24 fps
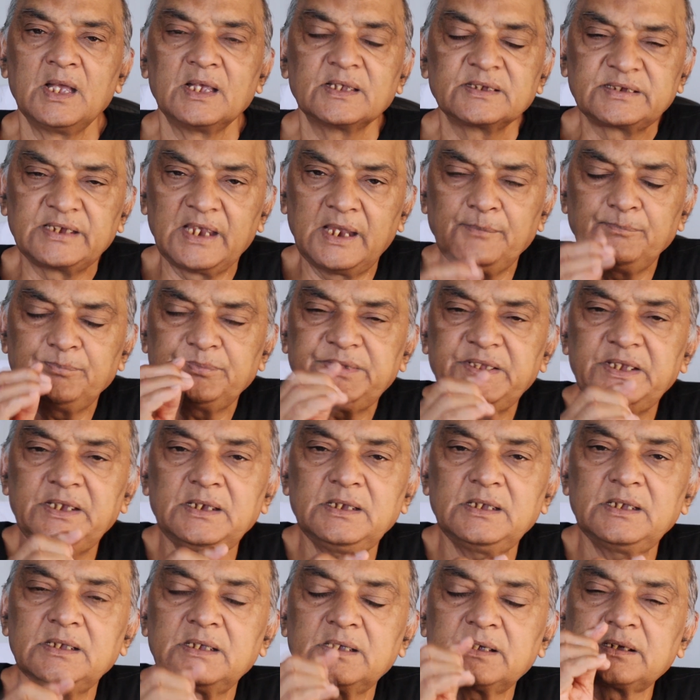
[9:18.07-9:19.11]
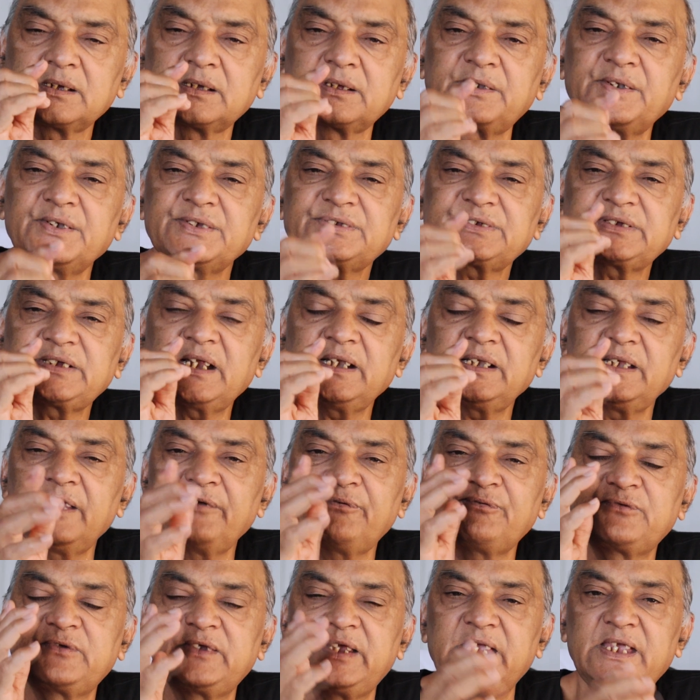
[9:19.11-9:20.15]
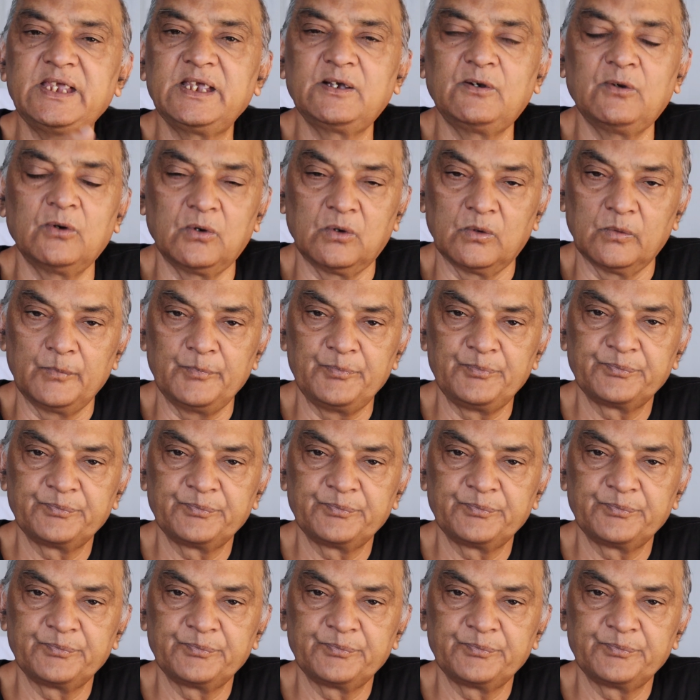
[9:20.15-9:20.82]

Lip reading: Same thing, Christian, if he go,